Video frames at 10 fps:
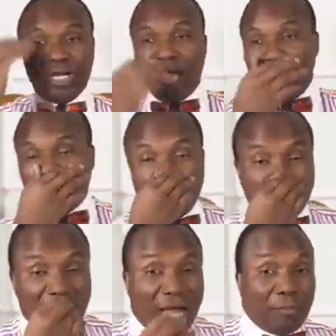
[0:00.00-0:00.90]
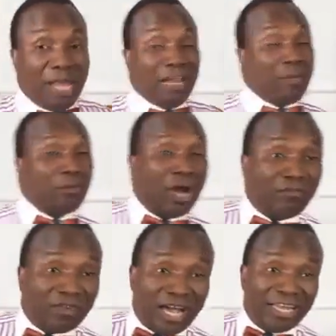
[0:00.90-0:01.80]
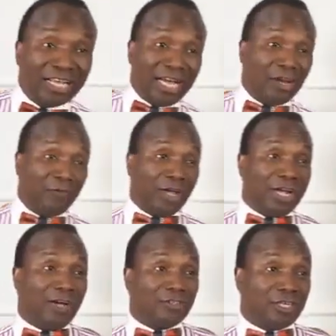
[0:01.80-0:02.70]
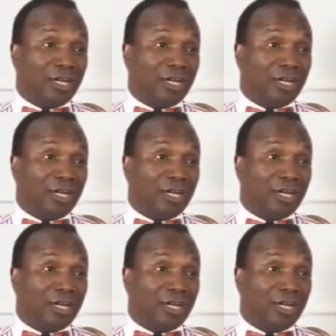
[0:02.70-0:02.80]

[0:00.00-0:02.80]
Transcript: Actually, yeah, many people have had that kind of encounter.